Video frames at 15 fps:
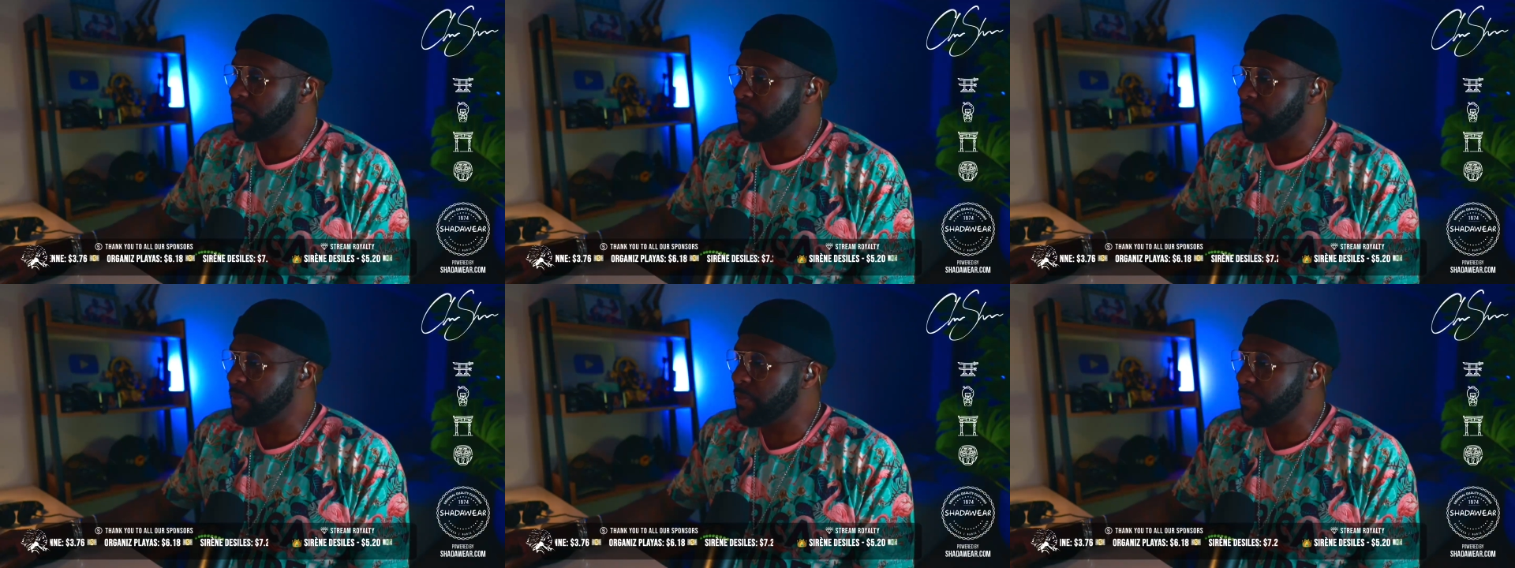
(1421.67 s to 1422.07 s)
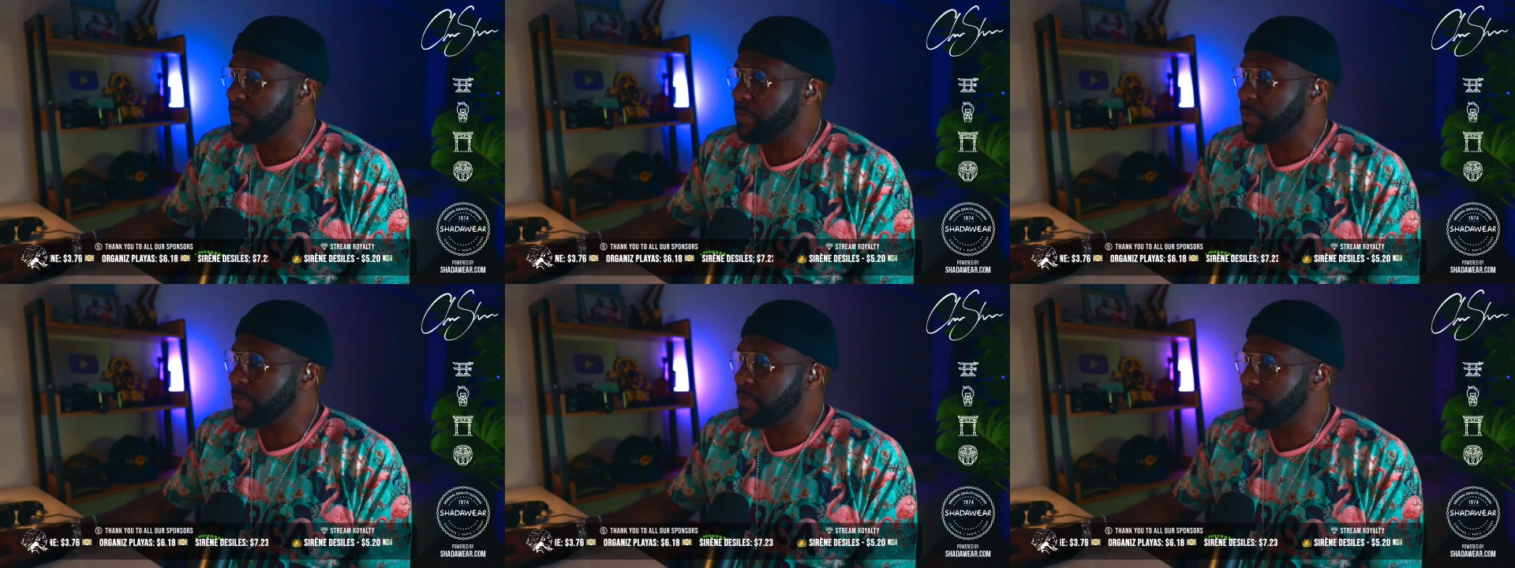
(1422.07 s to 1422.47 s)

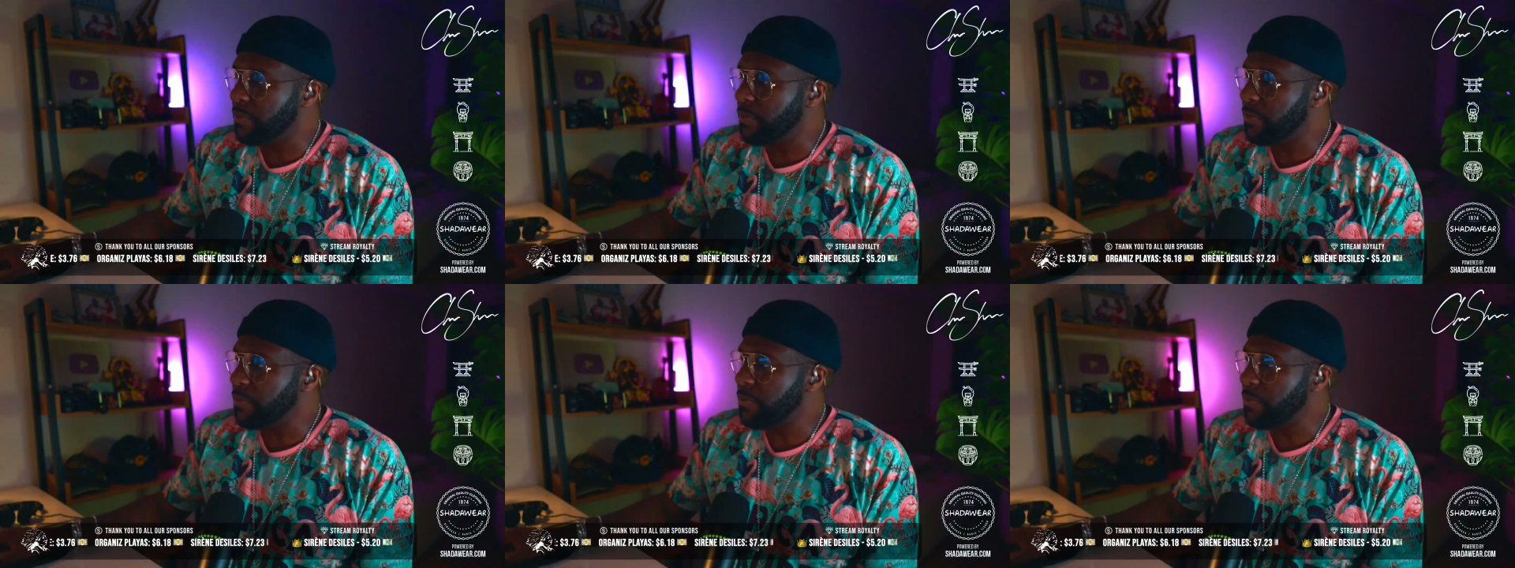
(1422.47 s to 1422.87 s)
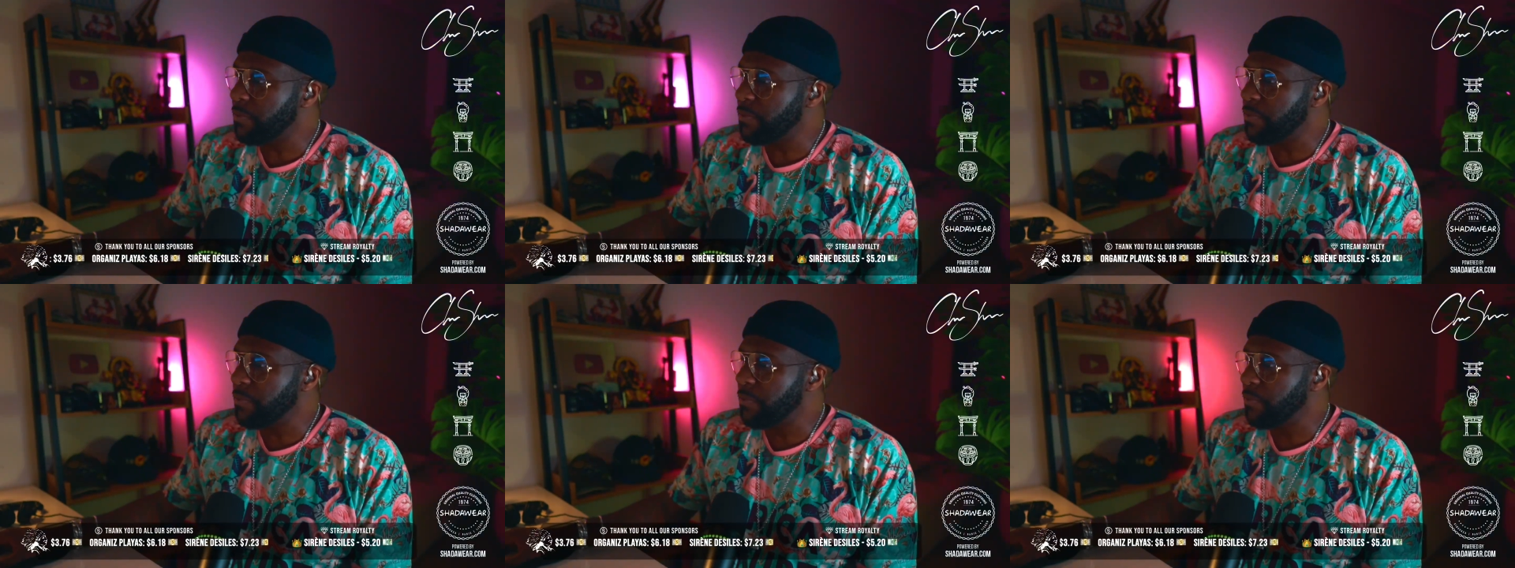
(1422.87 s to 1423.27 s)

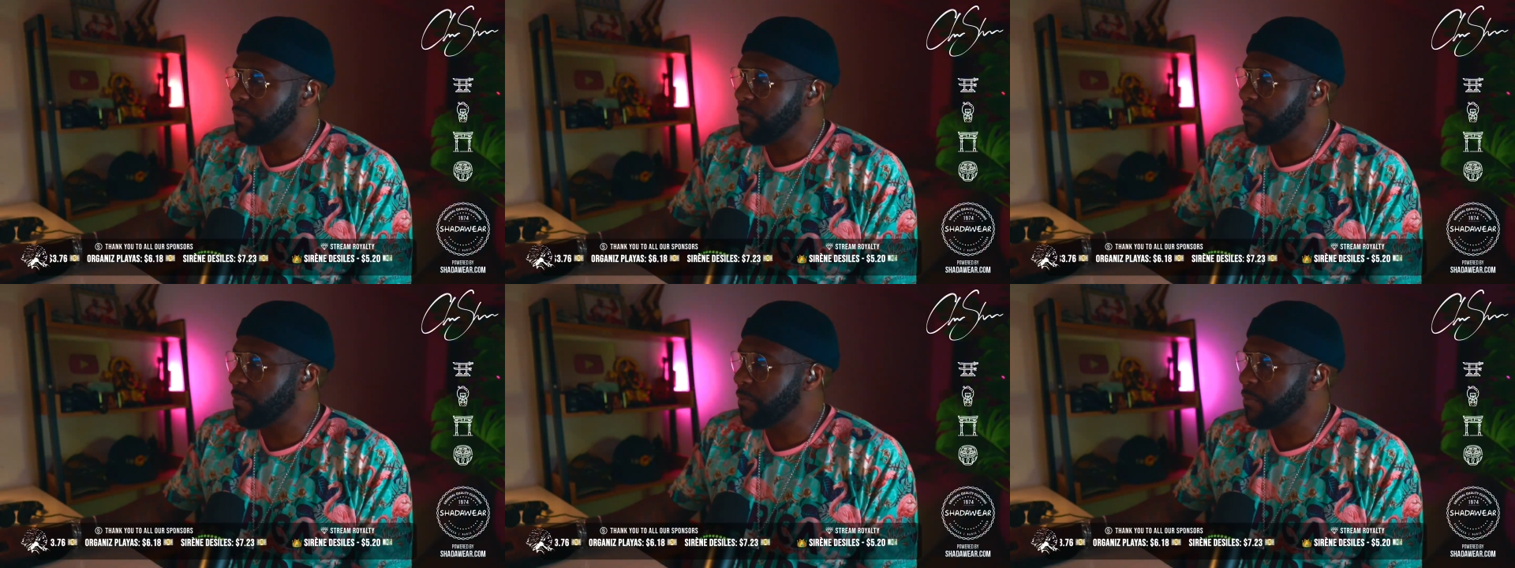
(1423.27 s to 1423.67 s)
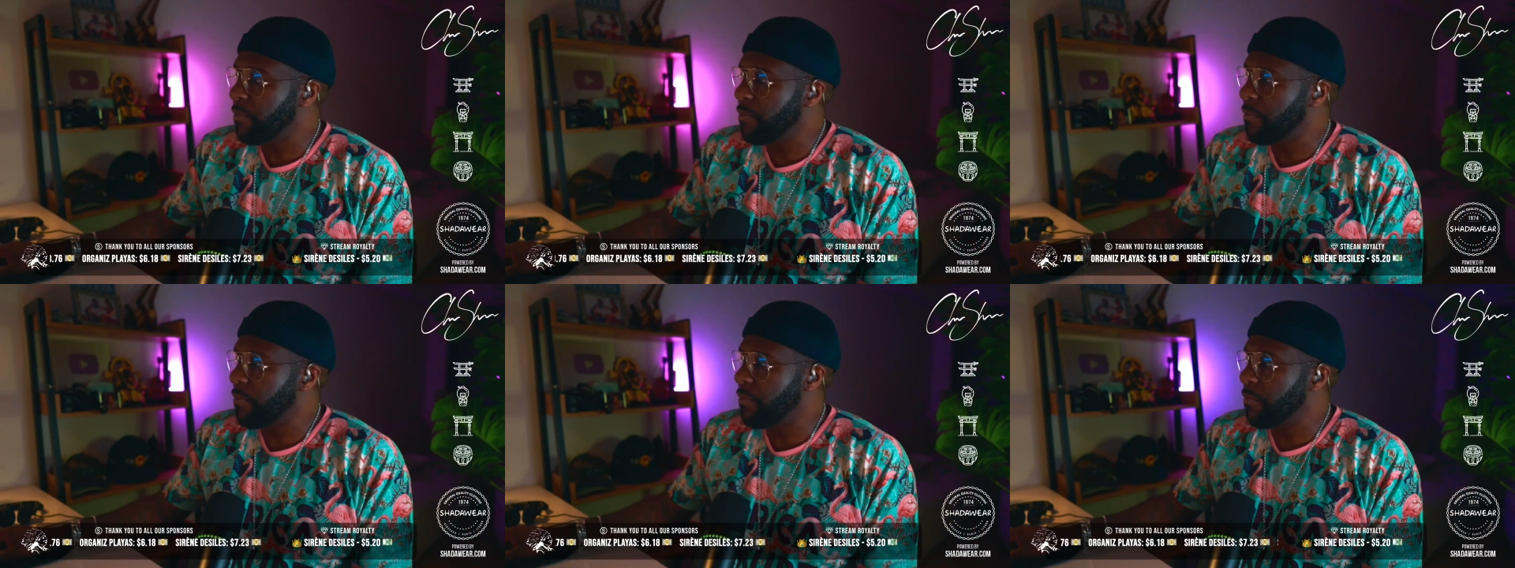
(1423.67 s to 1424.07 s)

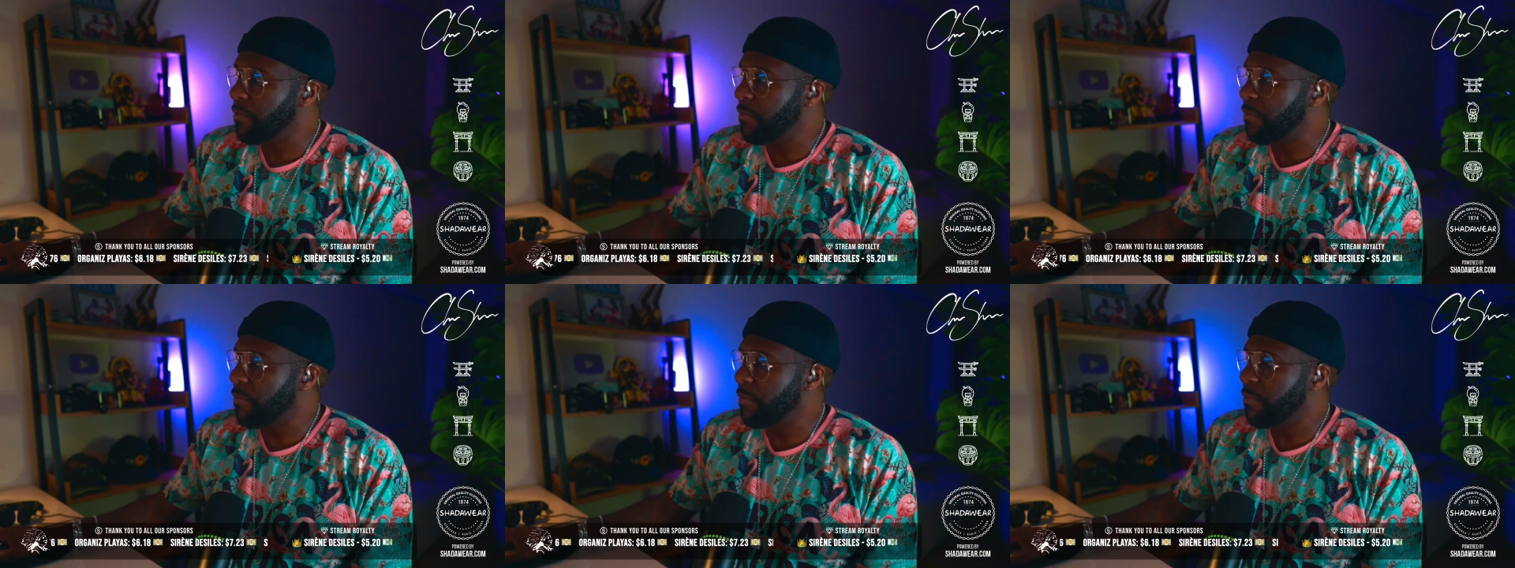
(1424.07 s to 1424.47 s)
(silence)